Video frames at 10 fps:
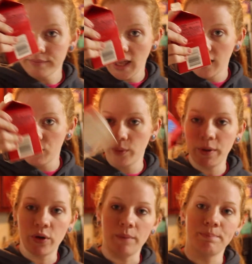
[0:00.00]
Heavy
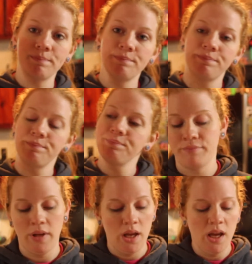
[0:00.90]
whipping cream.
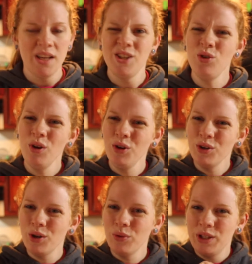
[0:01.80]
Did you know you
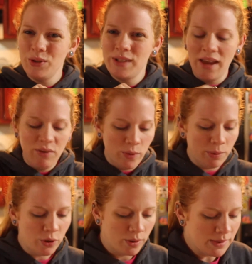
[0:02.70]
can only use heavy
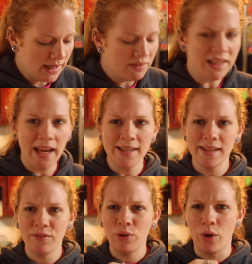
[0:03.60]
whipping cream 7 days
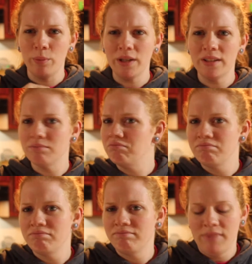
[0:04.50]
after you open it?
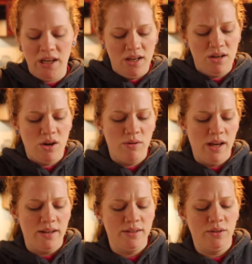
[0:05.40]
I didn't know
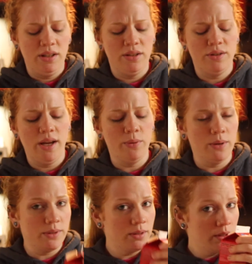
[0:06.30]
that until the other day when I
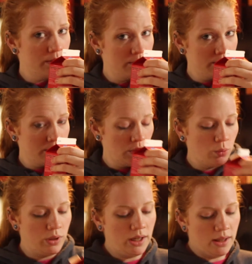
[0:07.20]
was
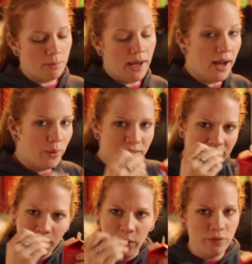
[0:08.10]
reading the back. I always
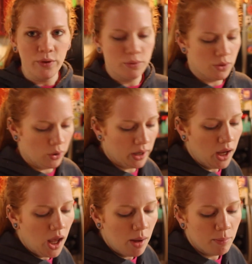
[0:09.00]
smell food, sorry.
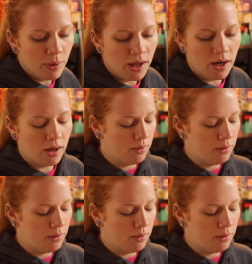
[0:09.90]
But